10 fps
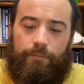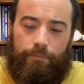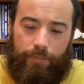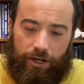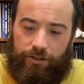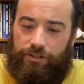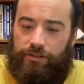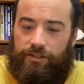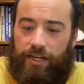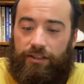
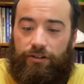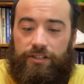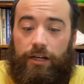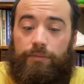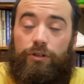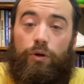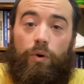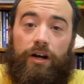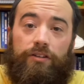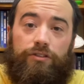perishes in their attempt to
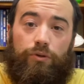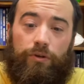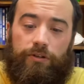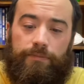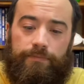acquire the soil.